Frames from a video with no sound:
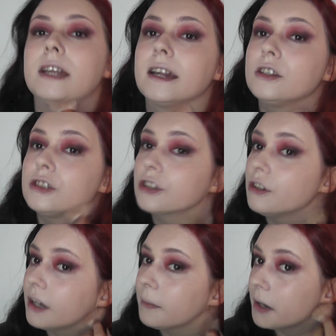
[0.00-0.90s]
And then I
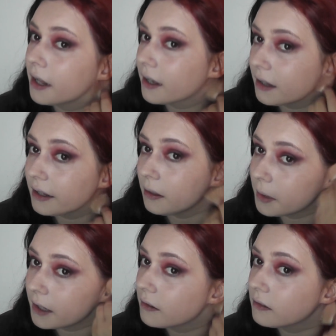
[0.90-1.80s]
just go down my neck a
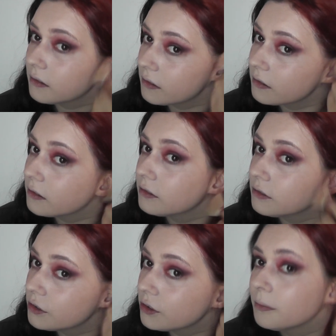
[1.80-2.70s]
little bit
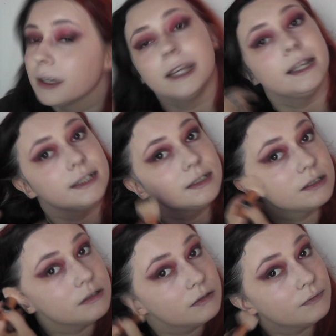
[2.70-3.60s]
and do my
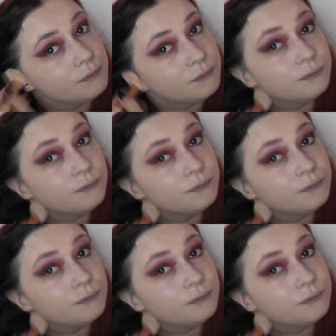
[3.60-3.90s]
ears.